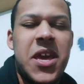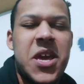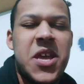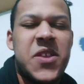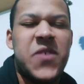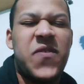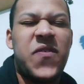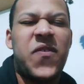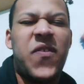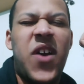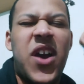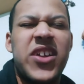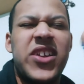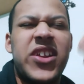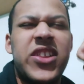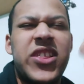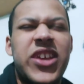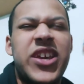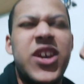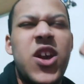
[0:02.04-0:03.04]
It's
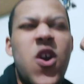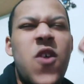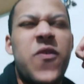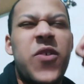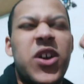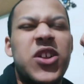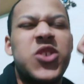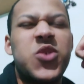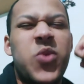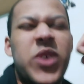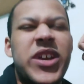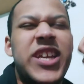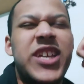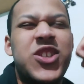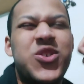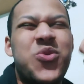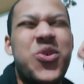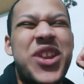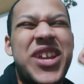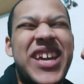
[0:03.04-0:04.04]
finally over.
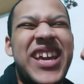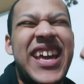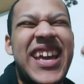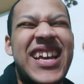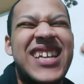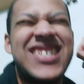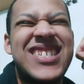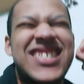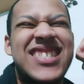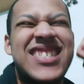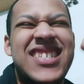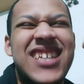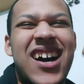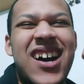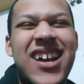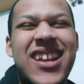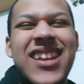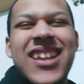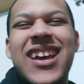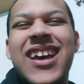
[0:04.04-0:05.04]
2020 is
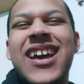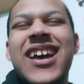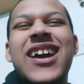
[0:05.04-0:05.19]
done.